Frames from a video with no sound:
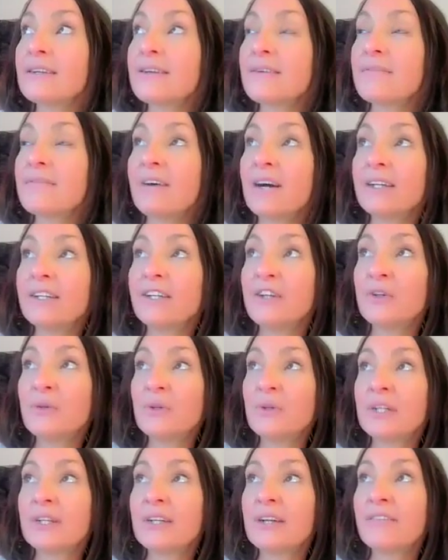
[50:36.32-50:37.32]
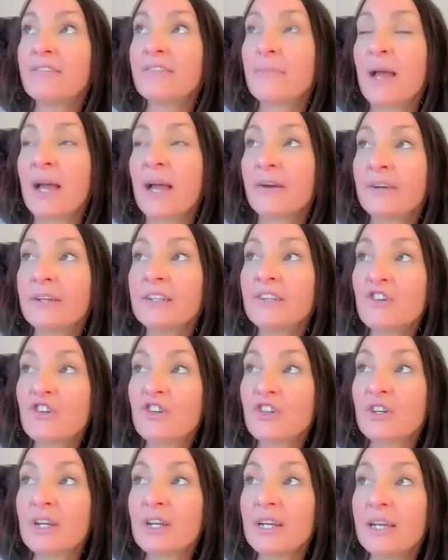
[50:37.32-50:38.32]
The divine union of
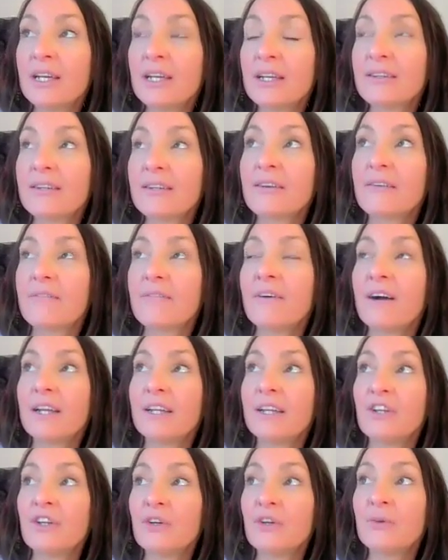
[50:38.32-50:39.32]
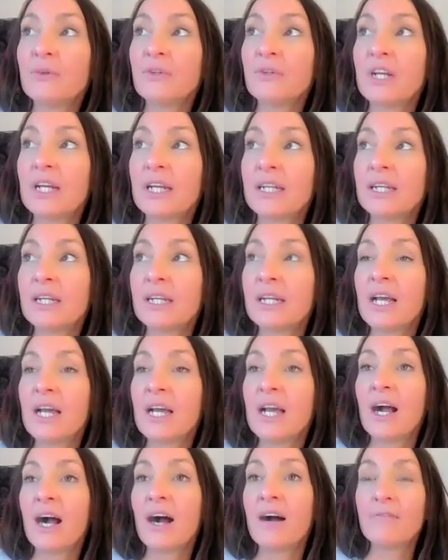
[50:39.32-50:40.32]
marriage, the divine union
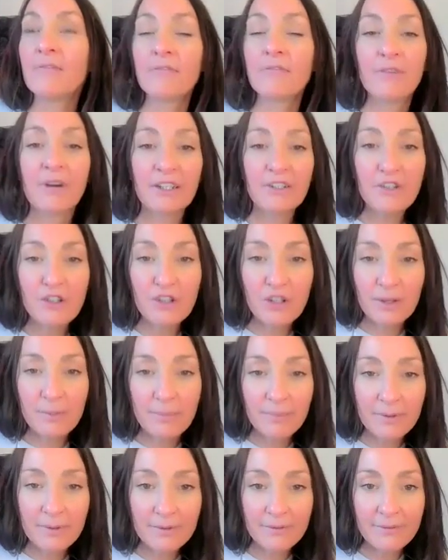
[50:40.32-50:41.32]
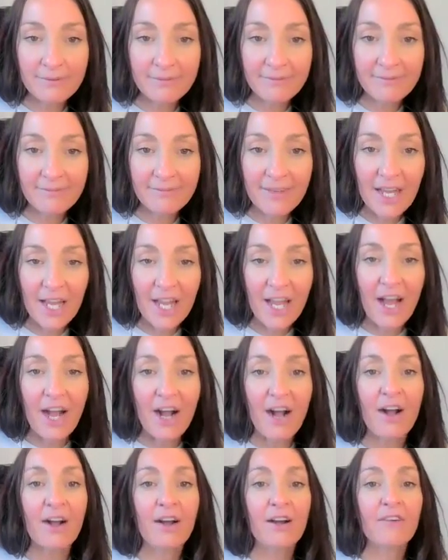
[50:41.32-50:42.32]
of friendship,
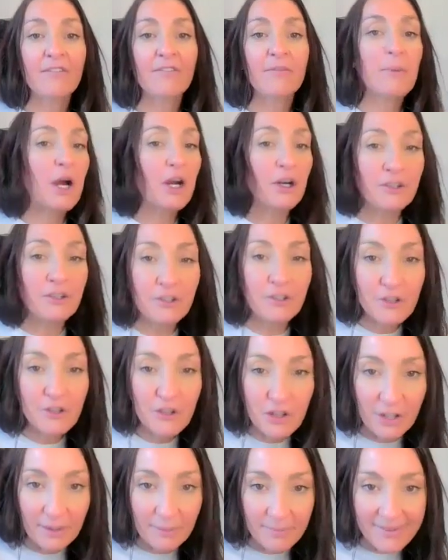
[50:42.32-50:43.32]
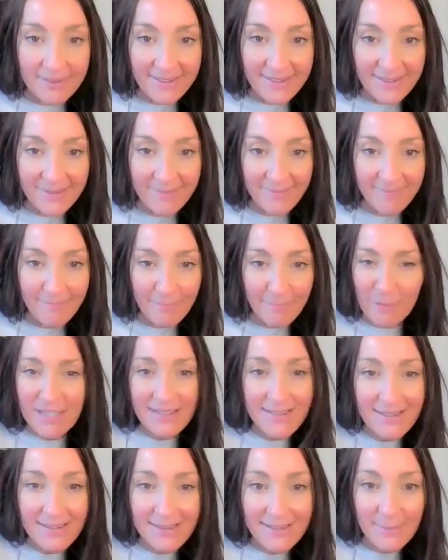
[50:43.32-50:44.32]
of partnerships,
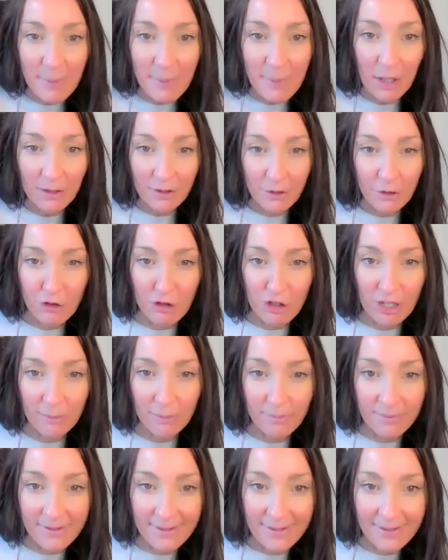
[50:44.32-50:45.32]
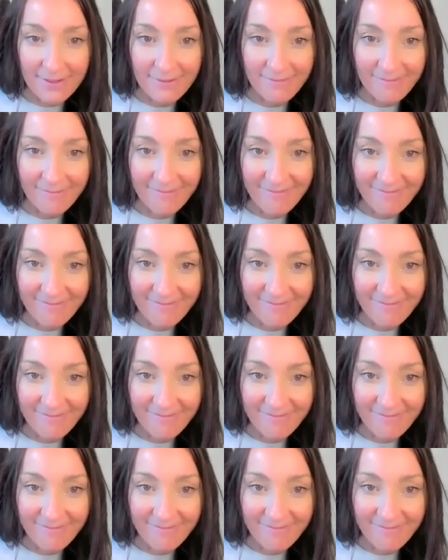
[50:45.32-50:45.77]
business partnerships.